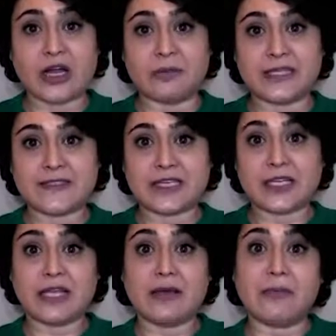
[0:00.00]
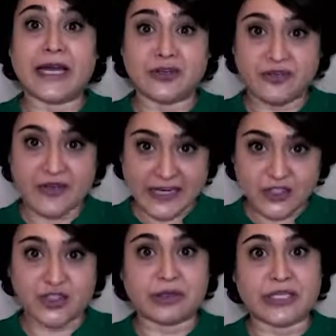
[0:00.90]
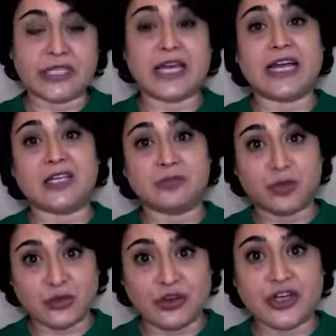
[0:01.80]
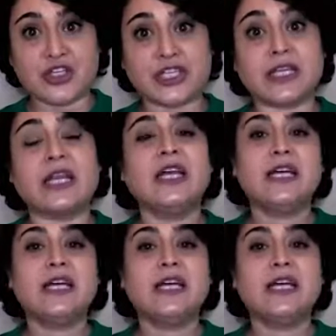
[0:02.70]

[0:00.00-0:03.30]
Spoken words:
basically a manufacturing and production,